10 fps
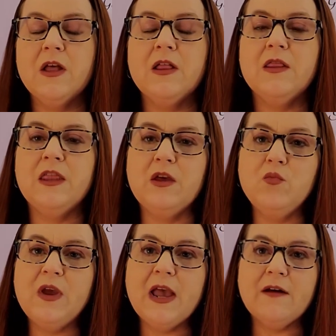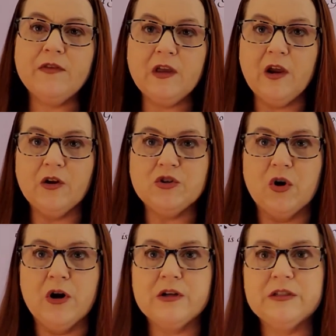Then we have the character
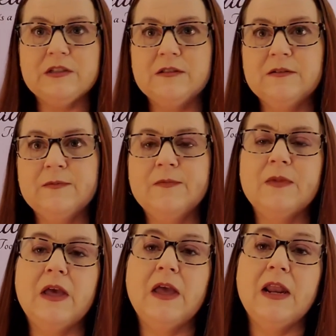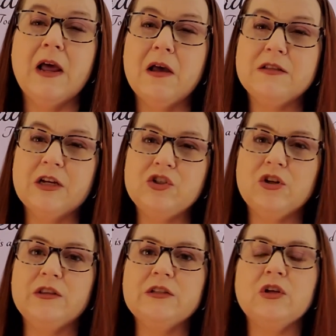arcs. And I touched
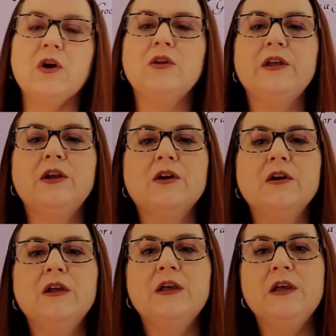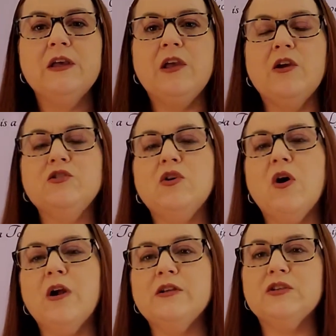on this earlier. Character
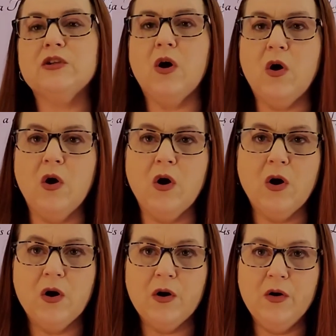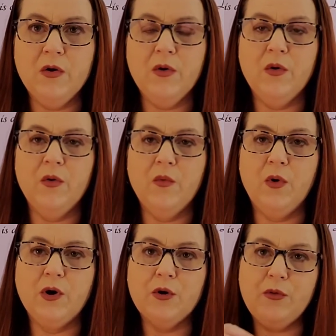arcs are
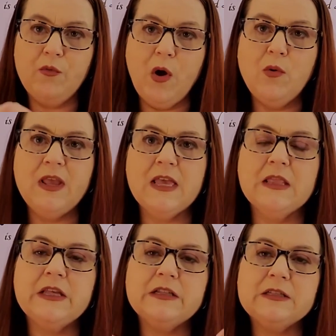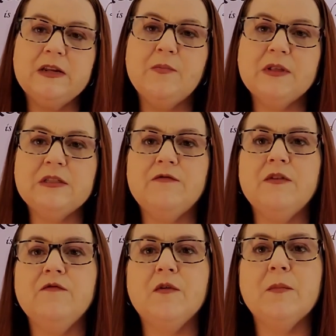where you're throwing in these snippets of
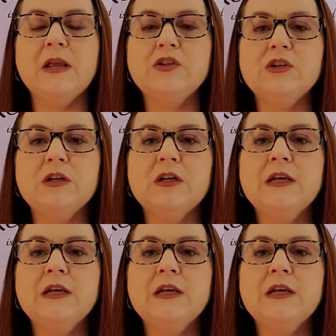information